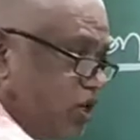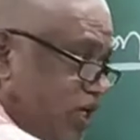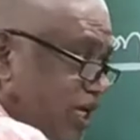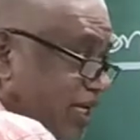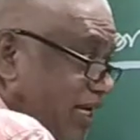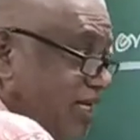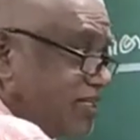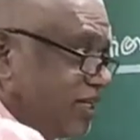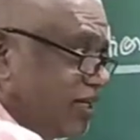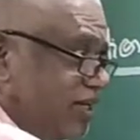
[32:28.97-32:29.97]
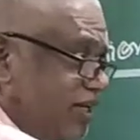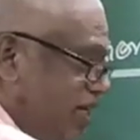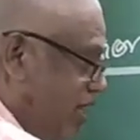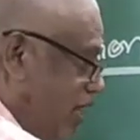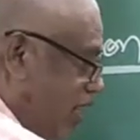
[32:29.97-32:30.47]
Increasing.
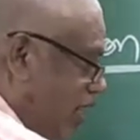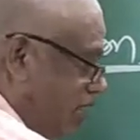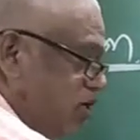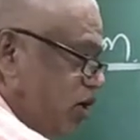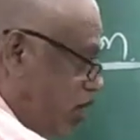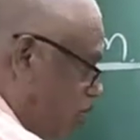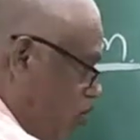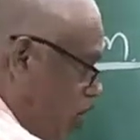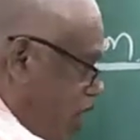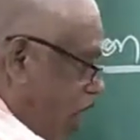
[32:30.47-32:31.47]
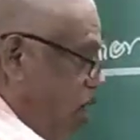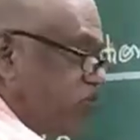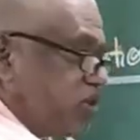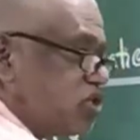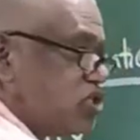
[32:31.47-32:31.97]
Right. Now,
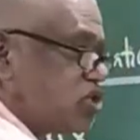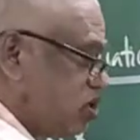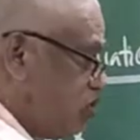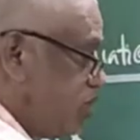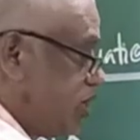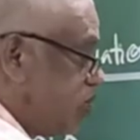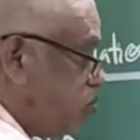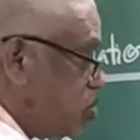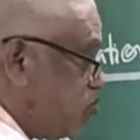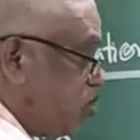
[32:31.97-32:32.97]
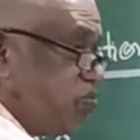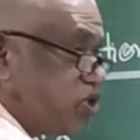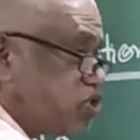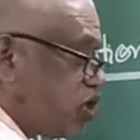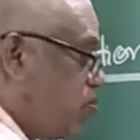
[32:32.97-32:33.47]
after this, the division will be
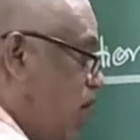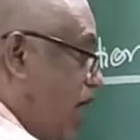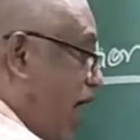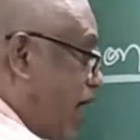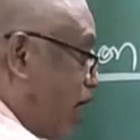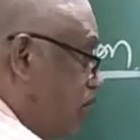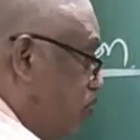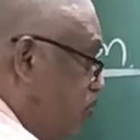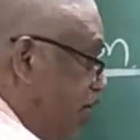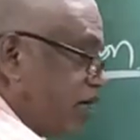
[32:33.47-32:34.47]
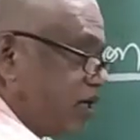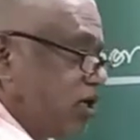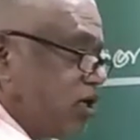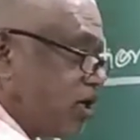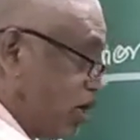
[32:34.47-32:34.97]
stopped. Again feed.
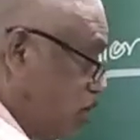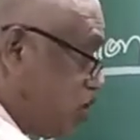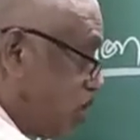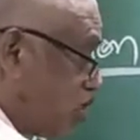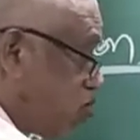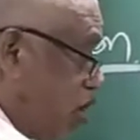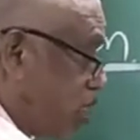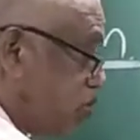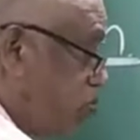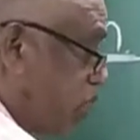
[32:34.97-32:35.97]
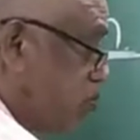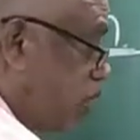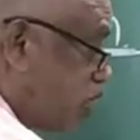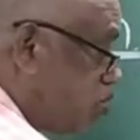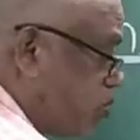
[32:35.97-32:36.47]
Now that is called as
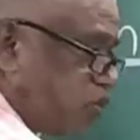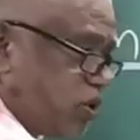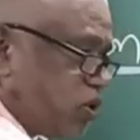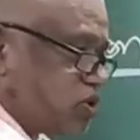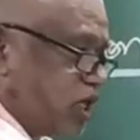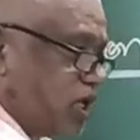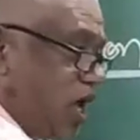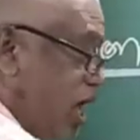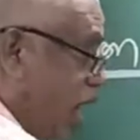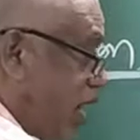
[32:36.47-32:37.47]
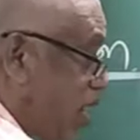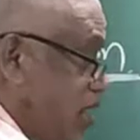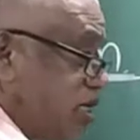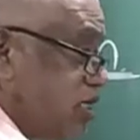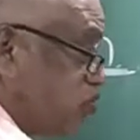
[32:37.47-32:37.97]
primary spermatogenesis. Again
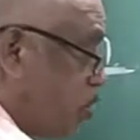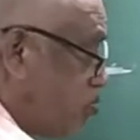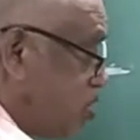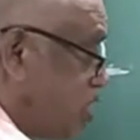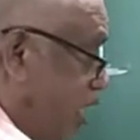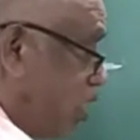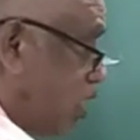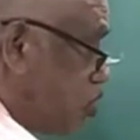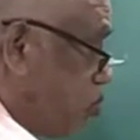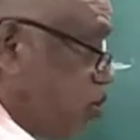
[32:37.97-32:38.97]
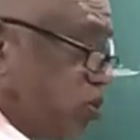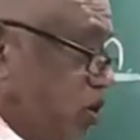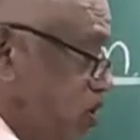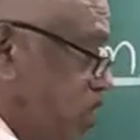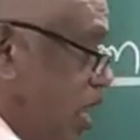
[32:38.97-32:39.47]
it is formed the secondary
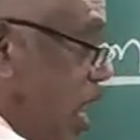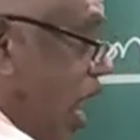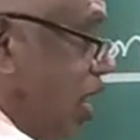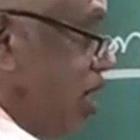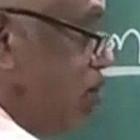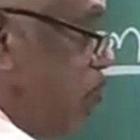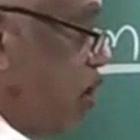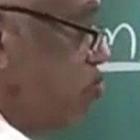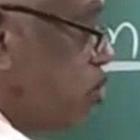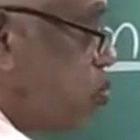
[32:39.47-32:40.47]
spermatogenesis. Again form the